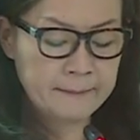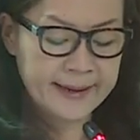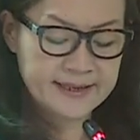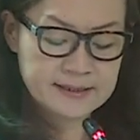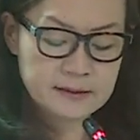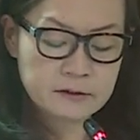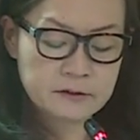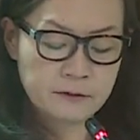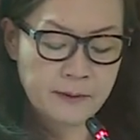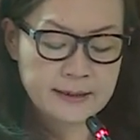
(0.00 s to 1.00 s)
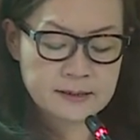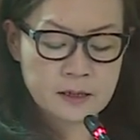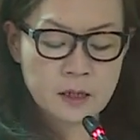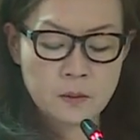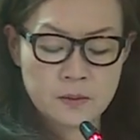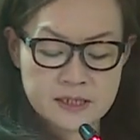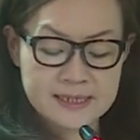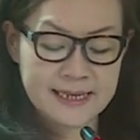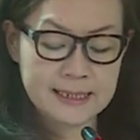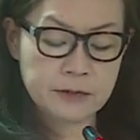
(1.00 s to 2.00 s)
by external threats was a
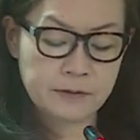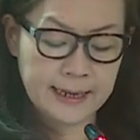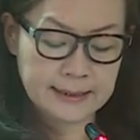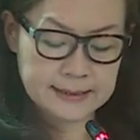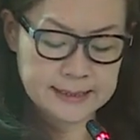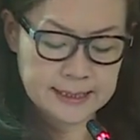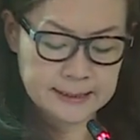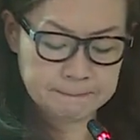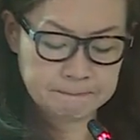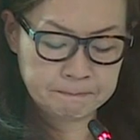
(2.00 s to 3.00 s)
daily reality.